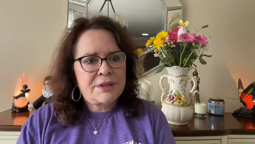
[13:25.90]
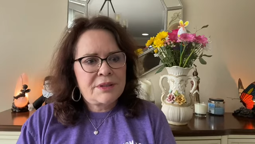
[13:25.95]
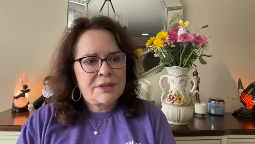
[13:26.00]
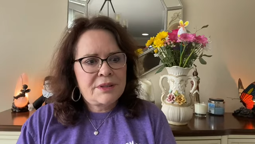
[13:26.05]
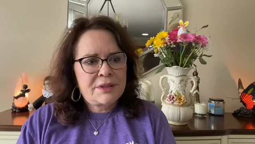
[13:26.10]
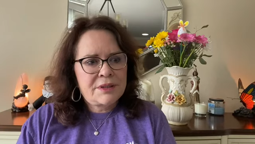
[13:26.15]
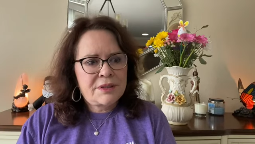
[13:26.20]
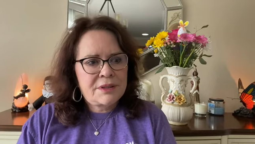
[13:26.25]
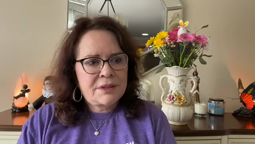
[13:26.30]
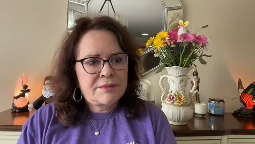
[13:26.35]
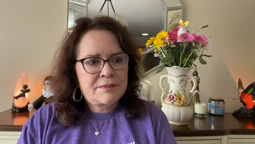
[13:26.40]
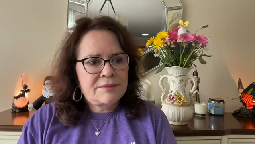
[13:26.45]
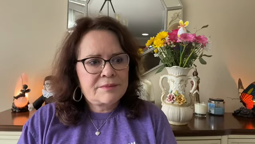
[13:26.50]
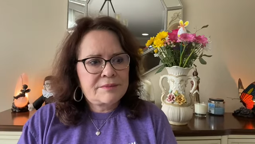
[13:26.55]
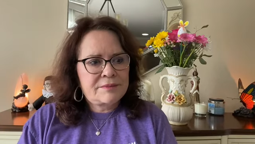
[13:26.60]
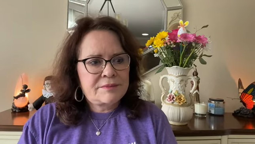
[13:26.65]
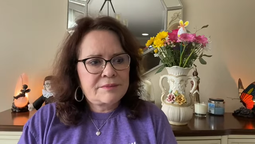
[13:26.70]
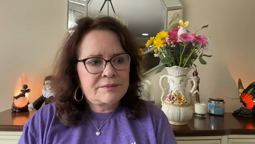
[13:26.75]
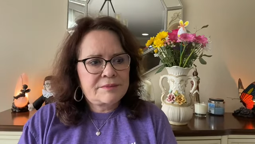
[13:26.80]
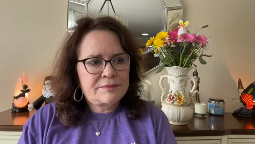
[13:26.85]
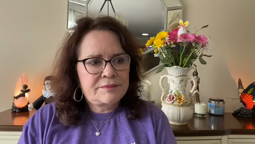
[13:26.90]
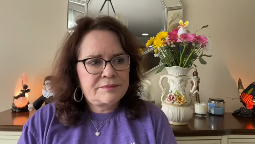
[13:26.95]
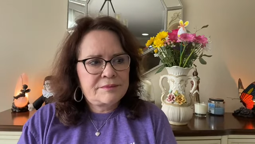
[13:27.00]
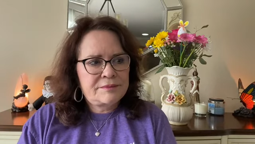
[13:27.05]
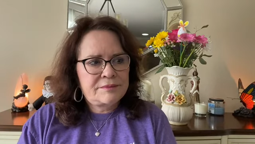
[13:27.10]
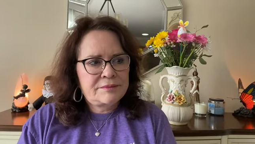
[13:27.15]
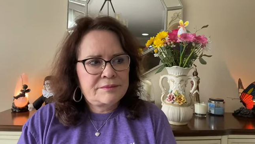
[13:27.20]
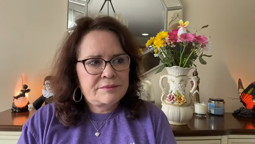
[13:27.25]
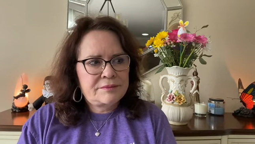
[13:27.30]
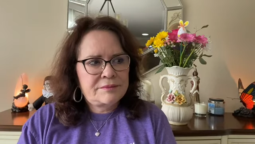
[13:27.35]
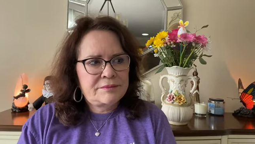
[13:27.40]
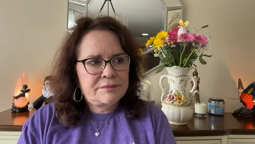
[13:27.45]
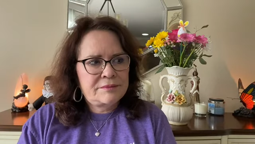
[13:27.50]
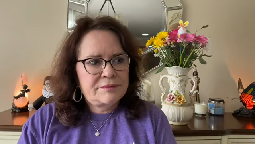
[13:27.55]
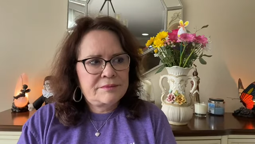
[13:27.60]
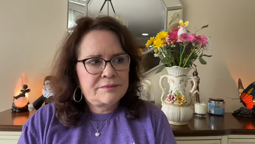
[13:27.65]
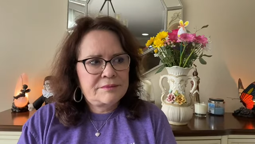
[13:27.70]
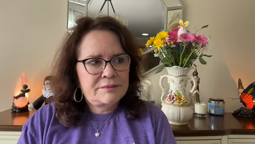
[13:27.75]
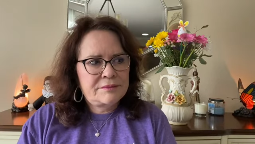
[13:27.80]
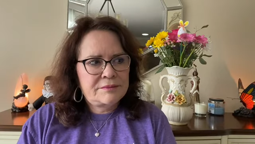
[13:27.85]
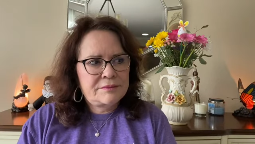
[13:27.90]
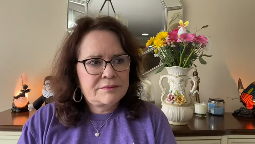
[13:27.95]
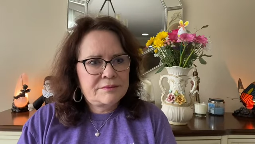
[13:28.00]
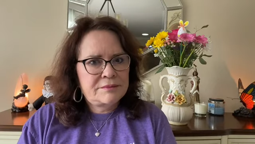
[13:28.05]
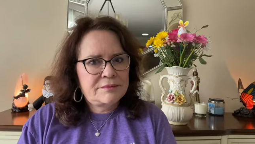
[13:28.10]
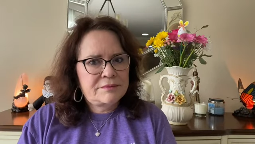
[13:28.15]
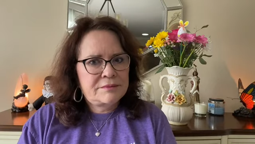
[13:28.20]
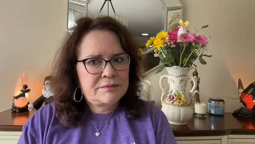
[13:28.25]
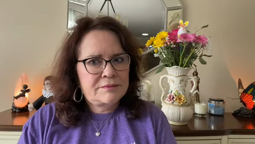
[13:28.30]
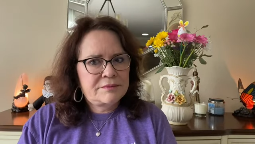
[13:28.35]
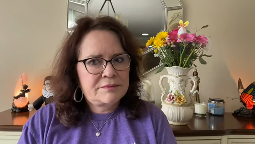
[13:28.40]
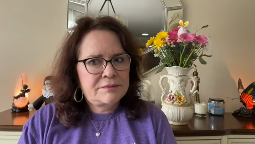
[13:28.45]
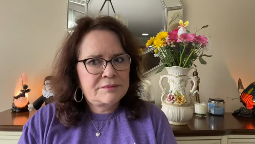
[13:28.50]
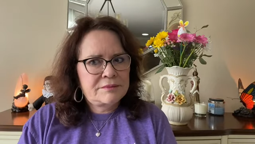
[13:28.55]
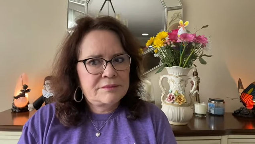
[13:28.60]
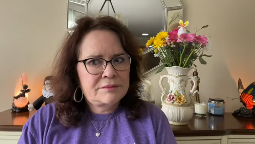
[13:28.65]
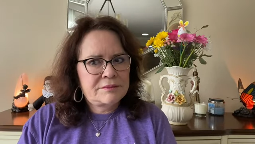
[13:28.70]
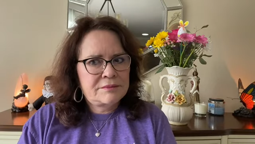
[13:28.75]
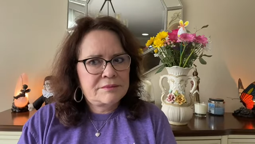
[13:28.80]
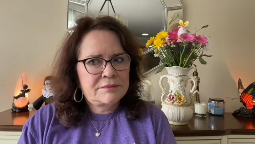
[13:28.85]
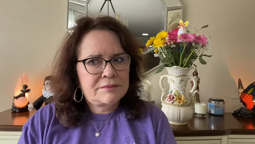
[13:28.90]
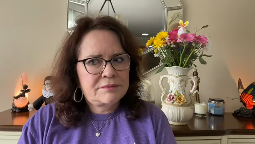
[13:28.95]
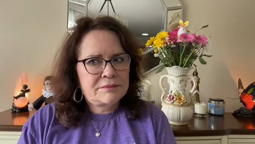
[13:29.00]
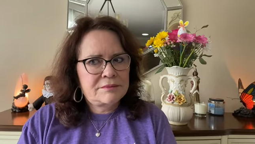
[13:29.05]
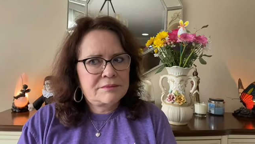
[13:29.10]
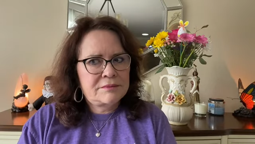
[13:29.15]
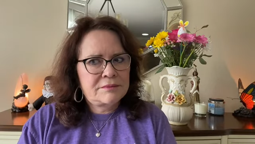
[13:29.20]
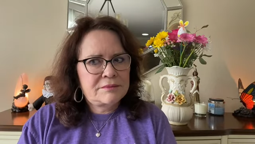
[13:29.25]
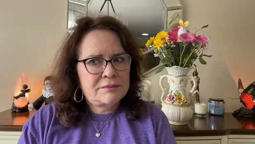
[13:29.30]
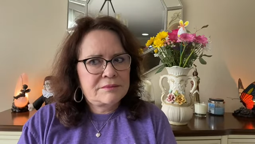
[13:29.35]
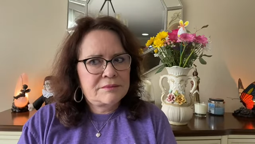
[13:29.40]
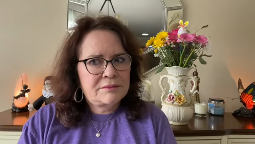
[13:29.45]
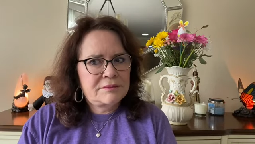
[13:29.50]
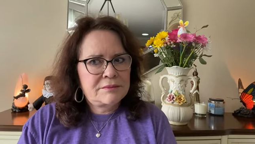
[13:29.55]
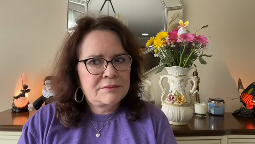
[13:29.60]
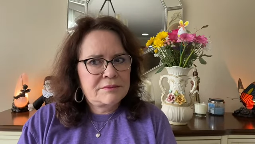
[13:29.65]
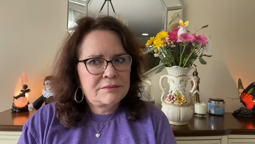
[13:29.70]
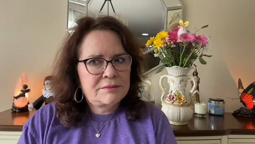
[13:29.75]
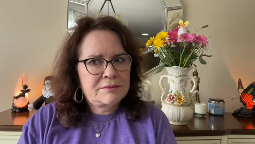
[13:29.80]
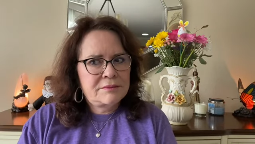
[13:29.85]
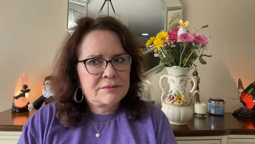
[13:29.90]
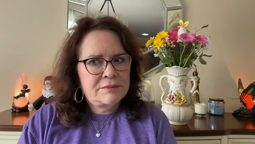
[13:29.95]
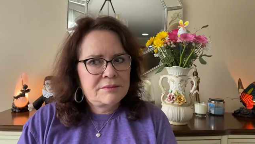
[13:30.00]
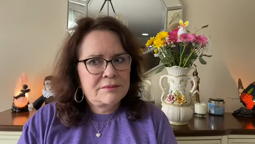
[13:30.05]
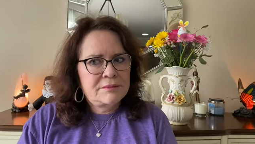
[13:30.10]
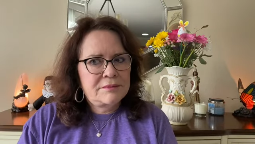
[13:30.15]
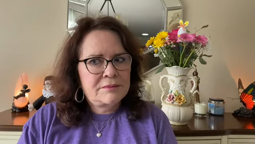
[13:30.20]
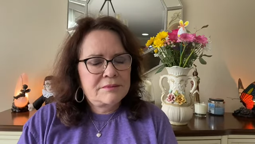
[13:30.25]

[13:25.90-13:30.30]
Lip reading: (silence)